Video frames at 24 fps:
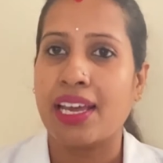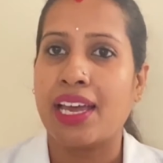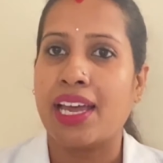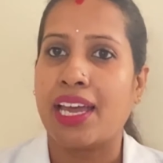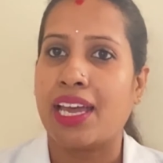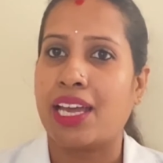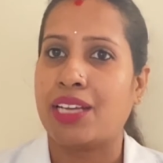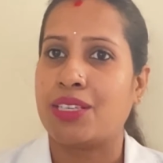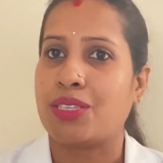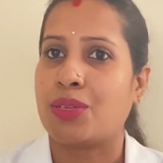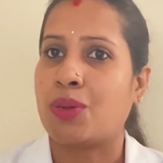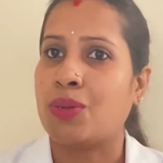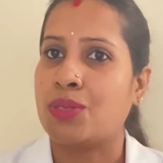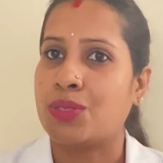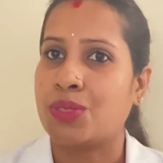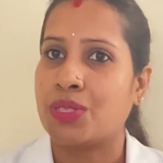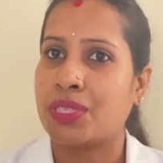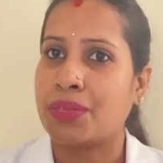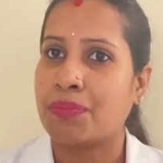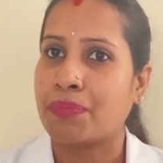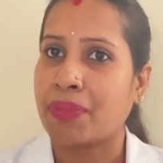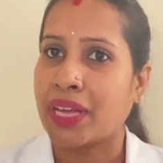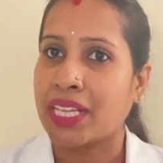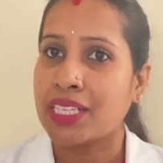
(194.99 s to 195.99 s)
it also
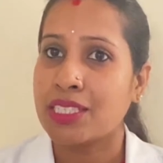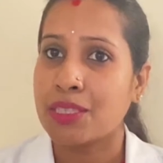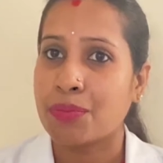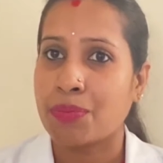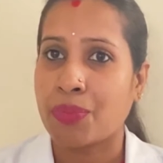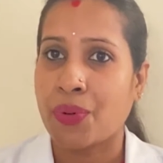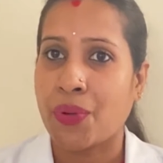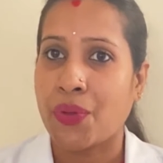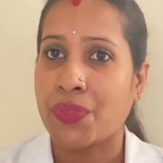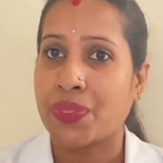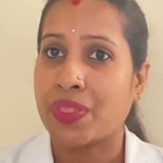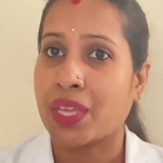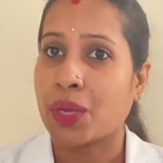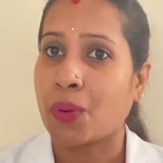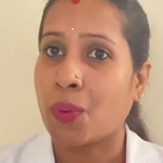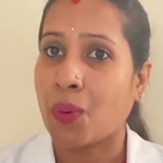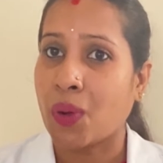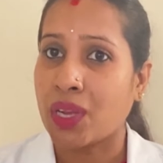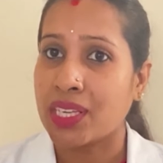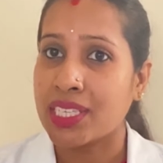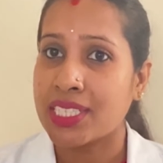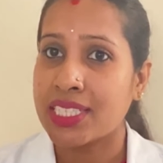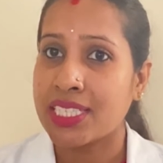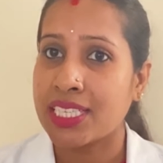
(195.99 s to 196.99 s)
depends upon the
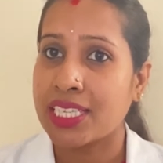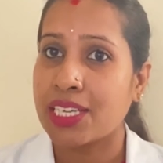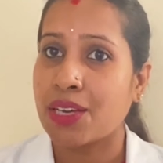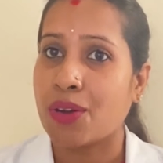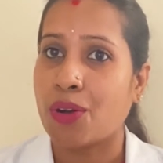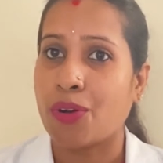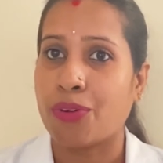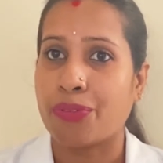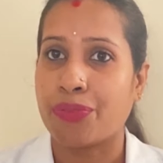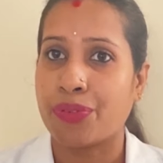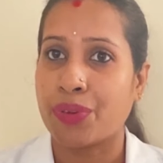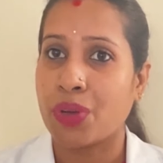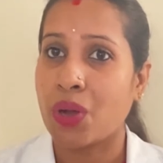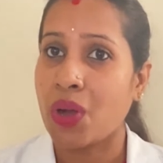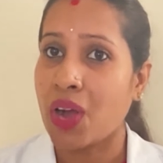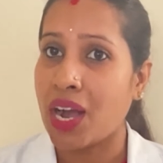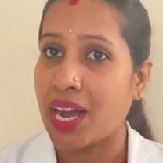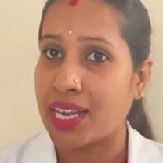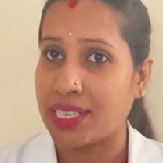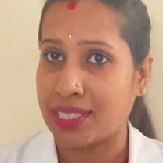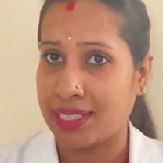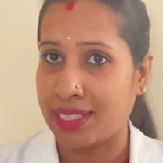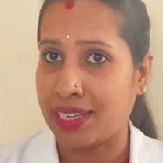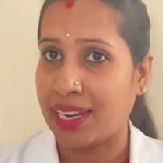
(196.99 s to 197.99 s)
quality of your
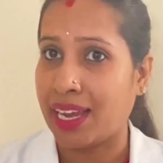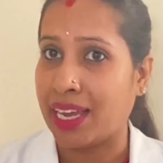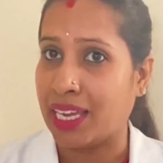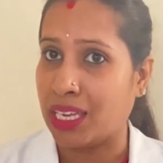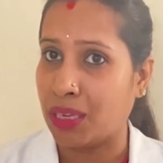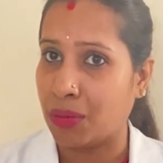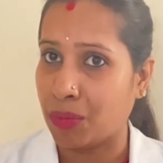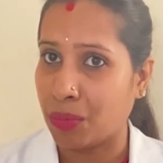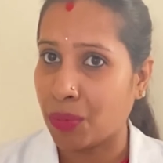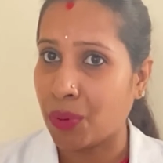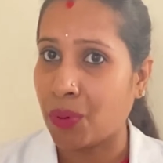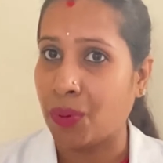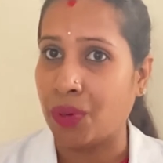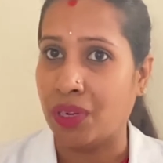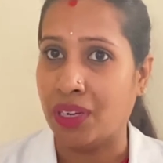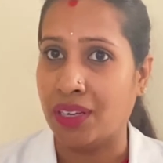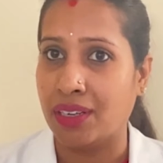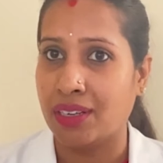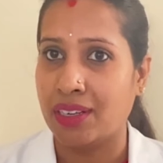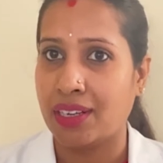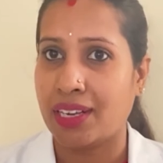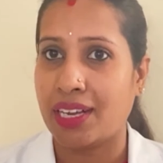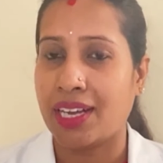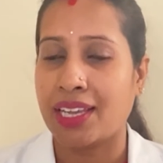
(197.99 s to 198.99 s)
underlying
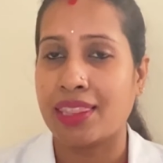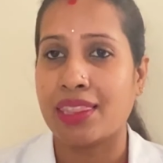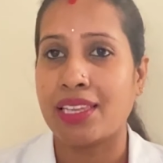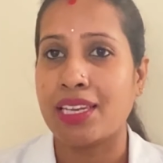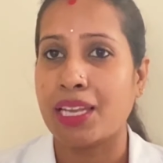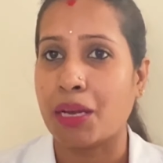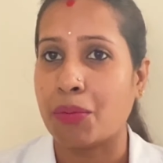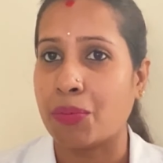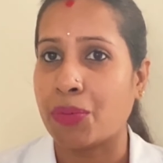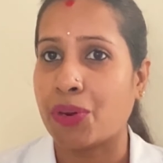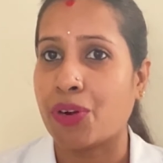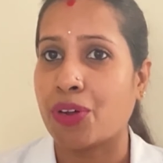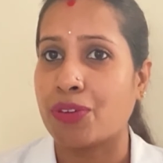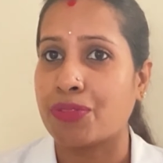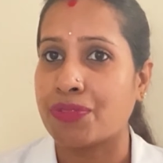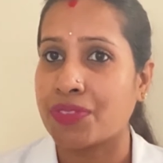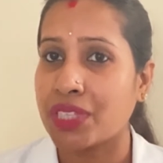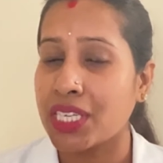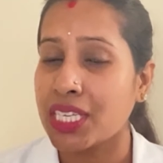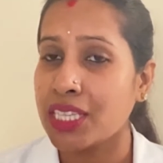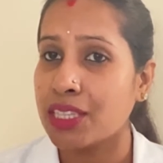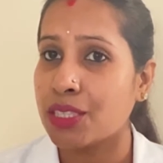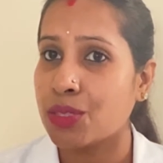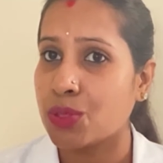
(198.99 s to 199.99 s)
bone and the number of
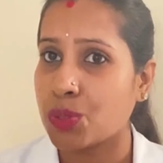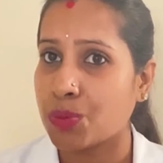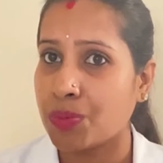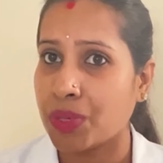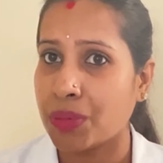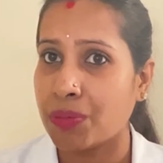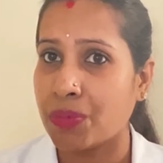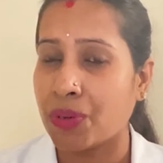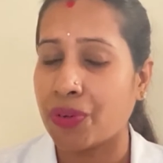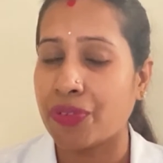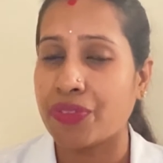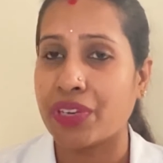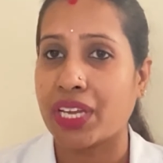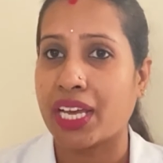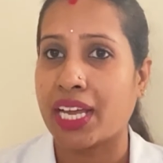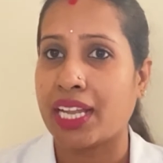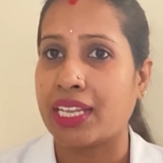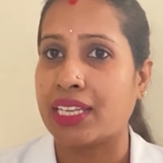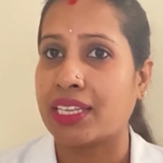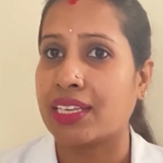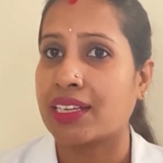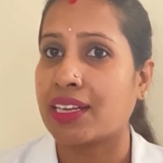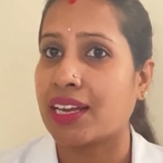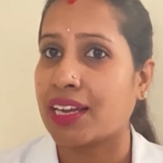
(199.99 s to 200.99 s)
teeth to be moved and
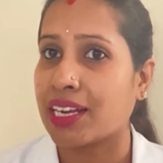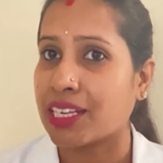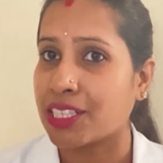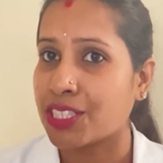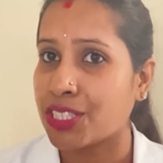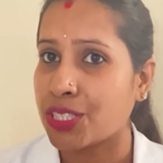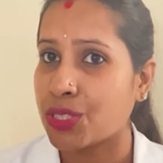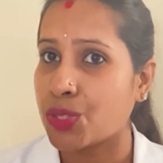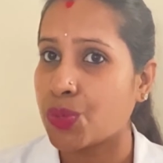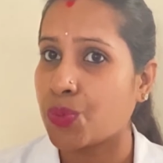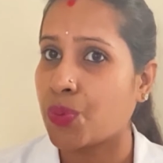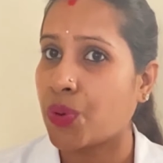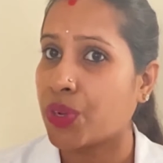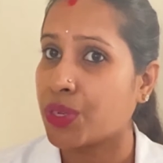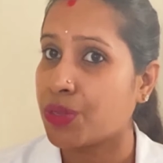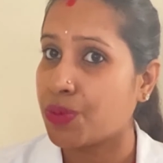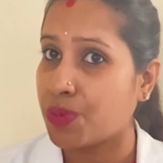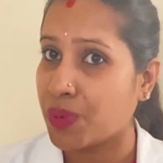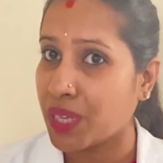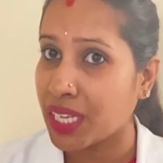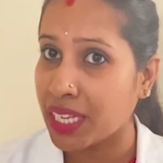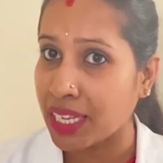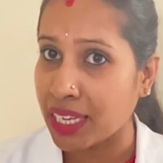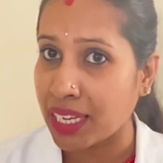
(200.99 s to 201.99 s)
the corrections what
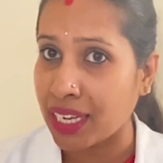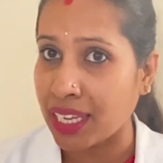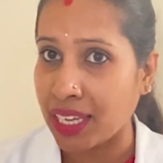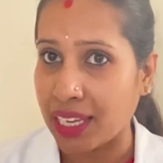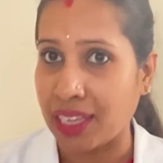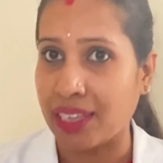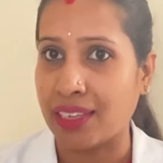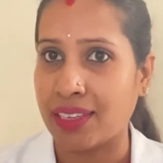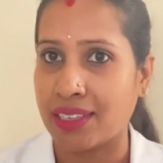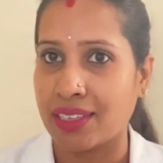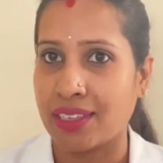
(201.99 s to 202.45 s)
we need.